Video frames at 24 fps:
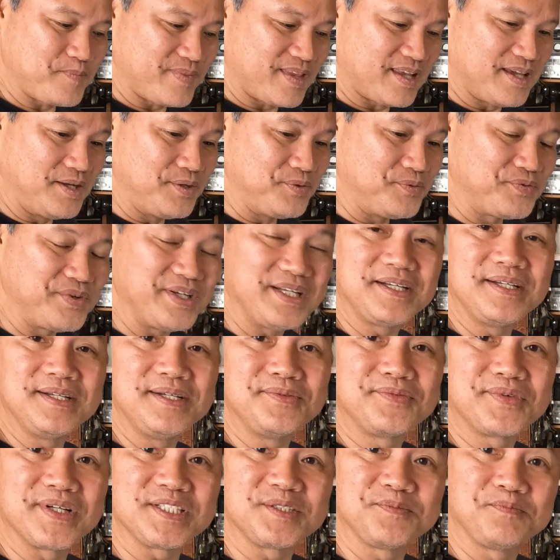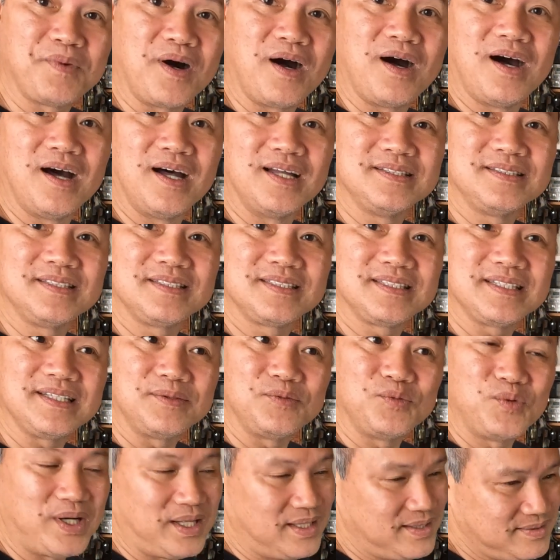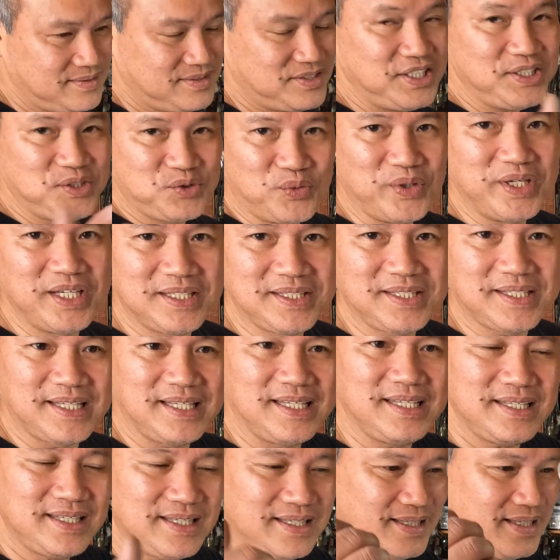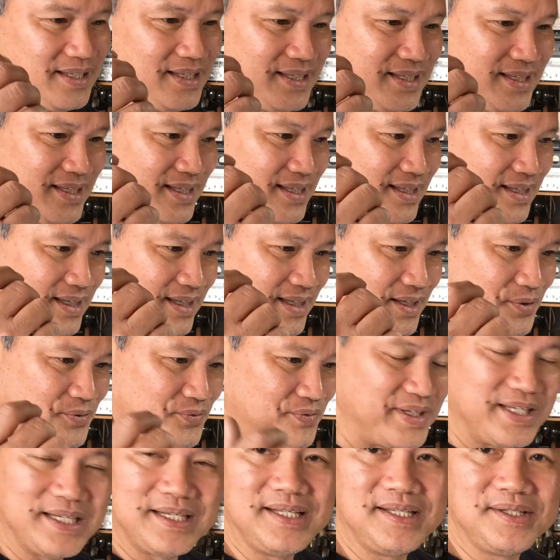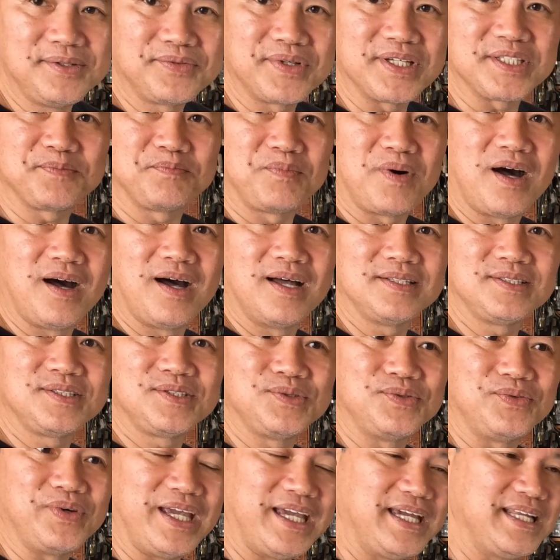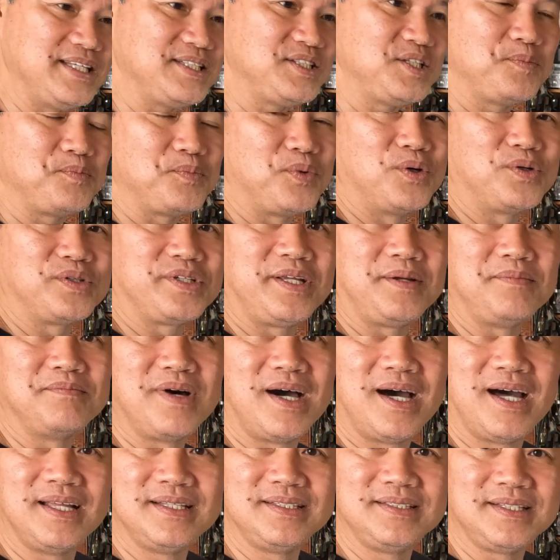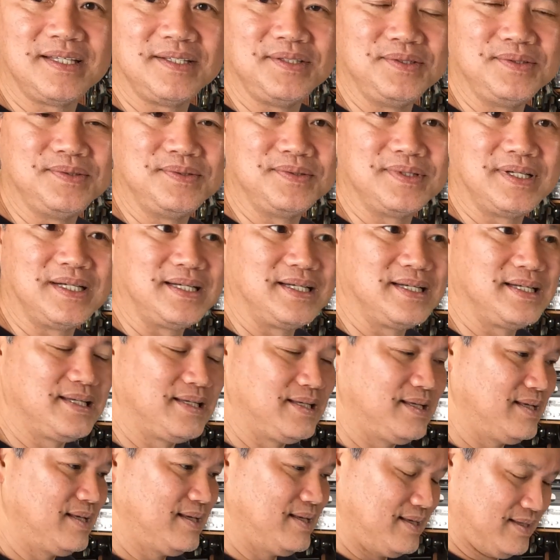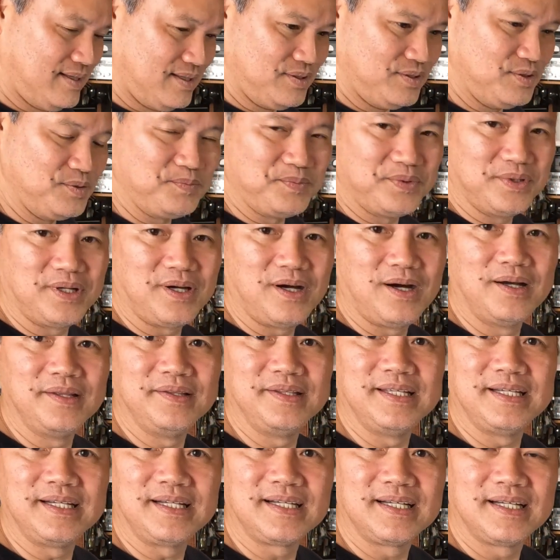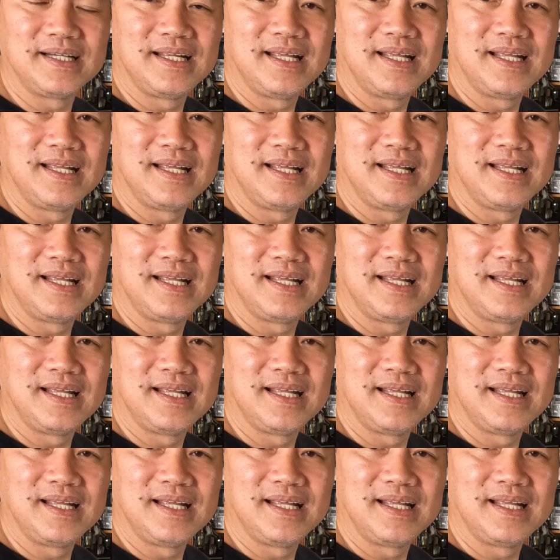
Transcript: It really responds, well, G23, it really responds to any supporting mods that you put on there.